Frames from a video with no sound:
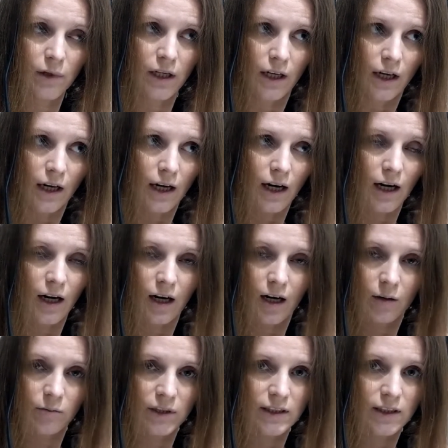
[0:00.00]
It's
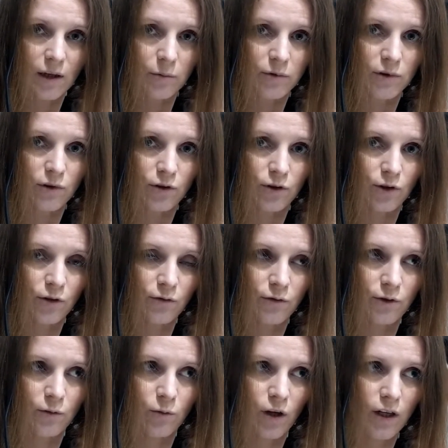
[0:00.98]
up to you if you
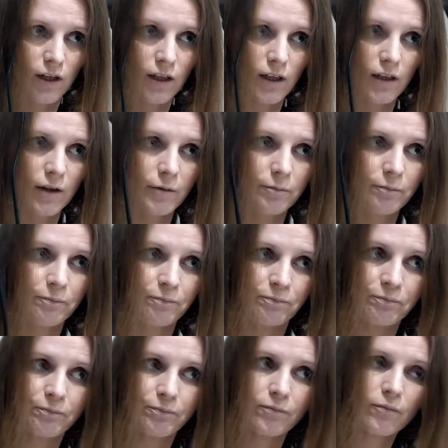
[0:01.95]
wanna
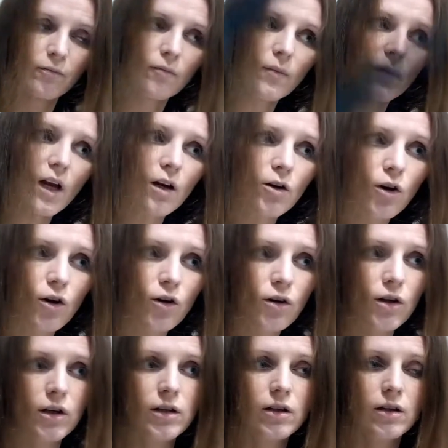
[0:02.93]
curl
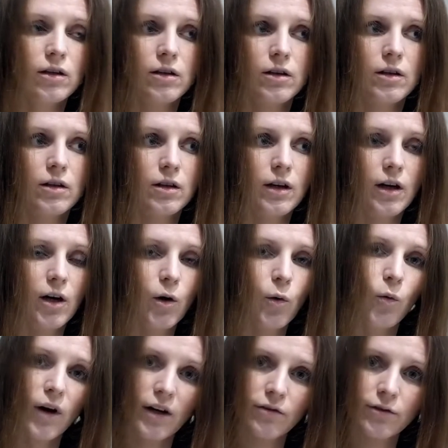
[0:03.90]
away
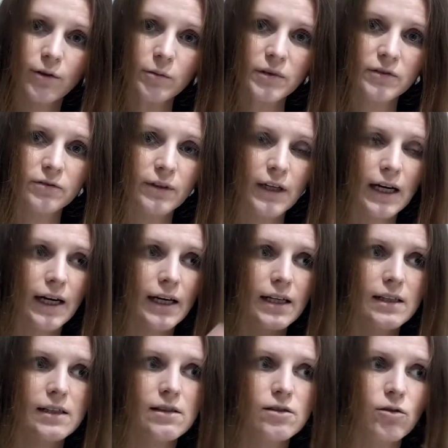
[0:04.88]
from the face
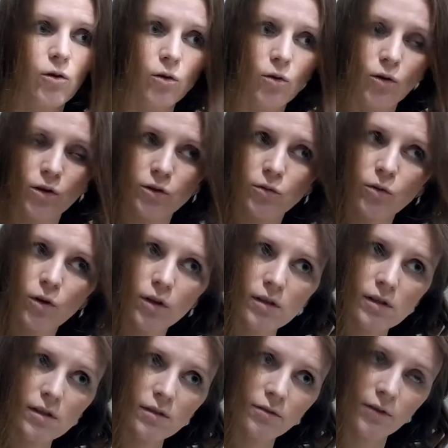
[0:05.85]
or towards the
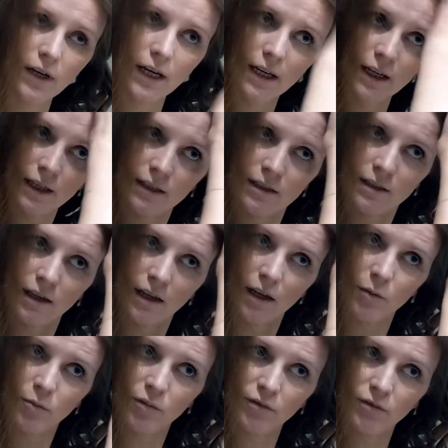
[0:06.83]
face. I
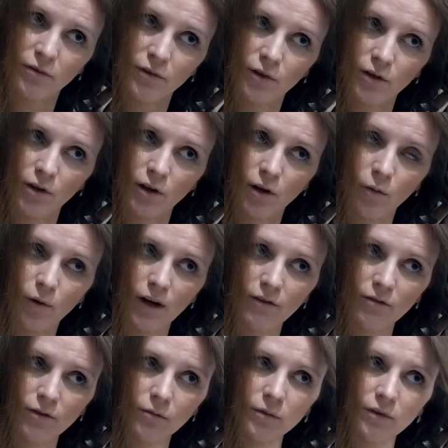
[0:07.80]
prefer away from
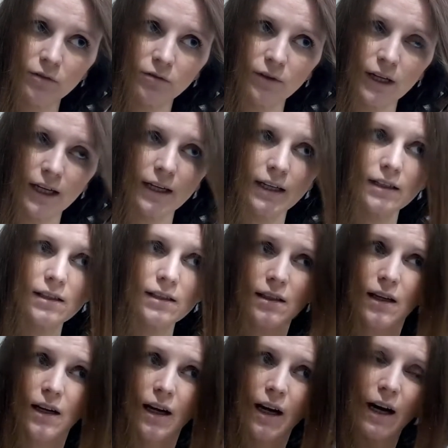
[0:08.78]
the face,
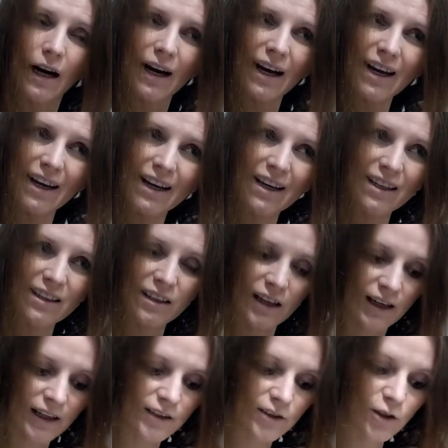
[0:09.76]
and I
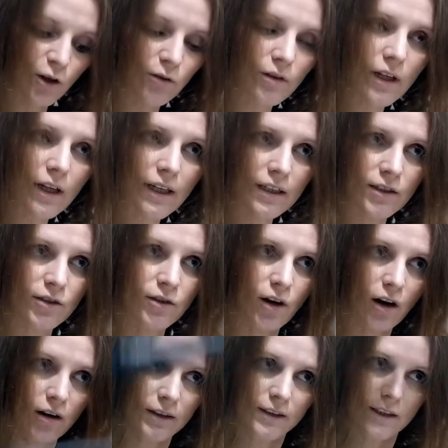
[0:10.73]
don't like to
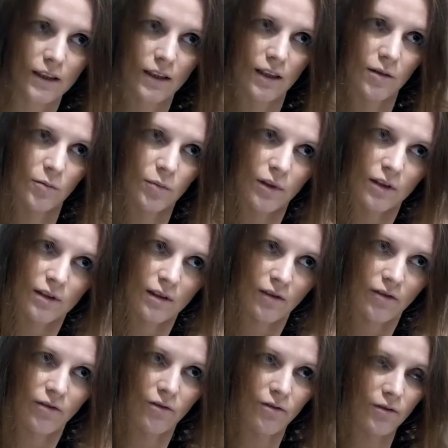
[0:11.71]
alternate because I
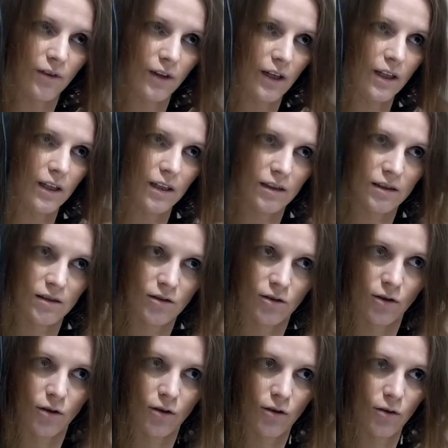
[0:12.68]
think it's
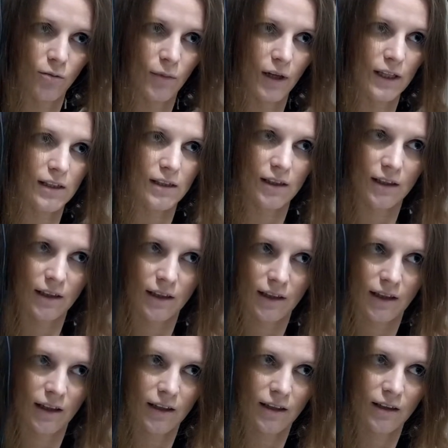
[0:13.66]
too messy,
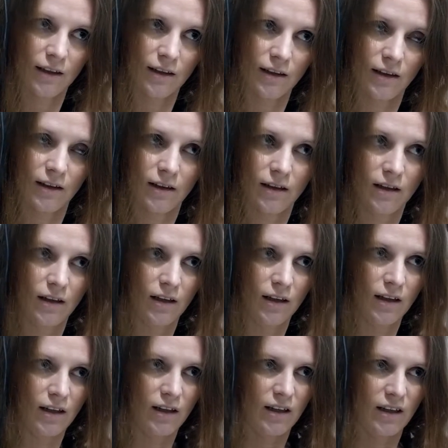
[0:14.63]
and
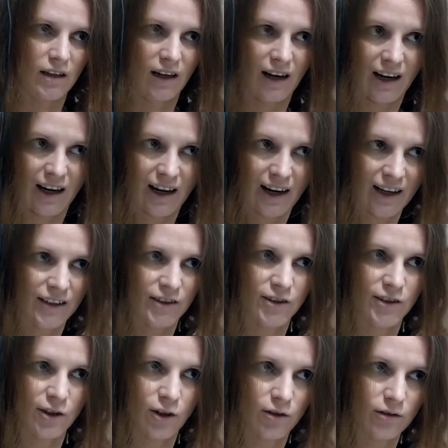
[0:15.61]
I
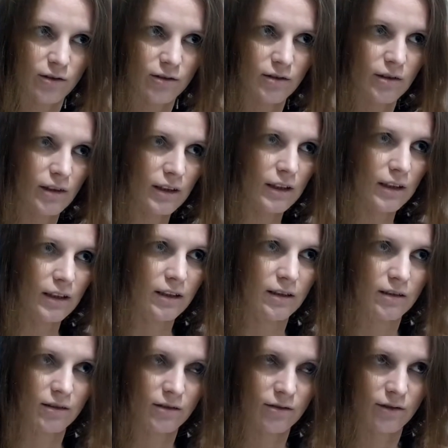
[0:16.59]
don't
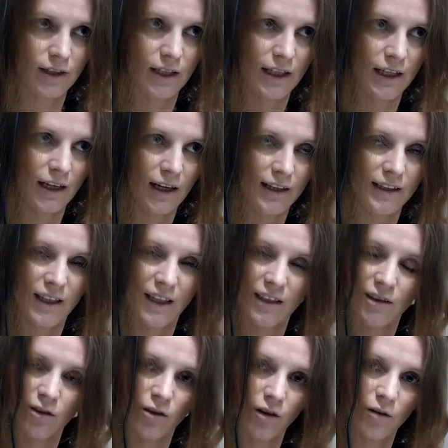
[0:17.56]
really like that look
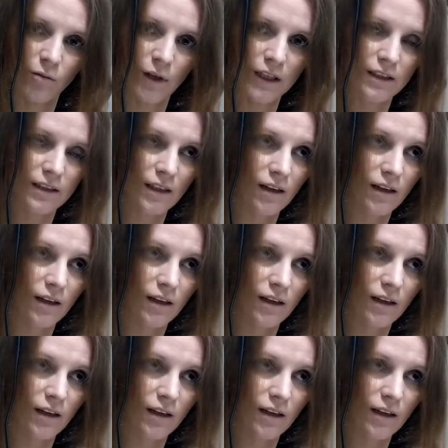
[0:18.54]
on myself.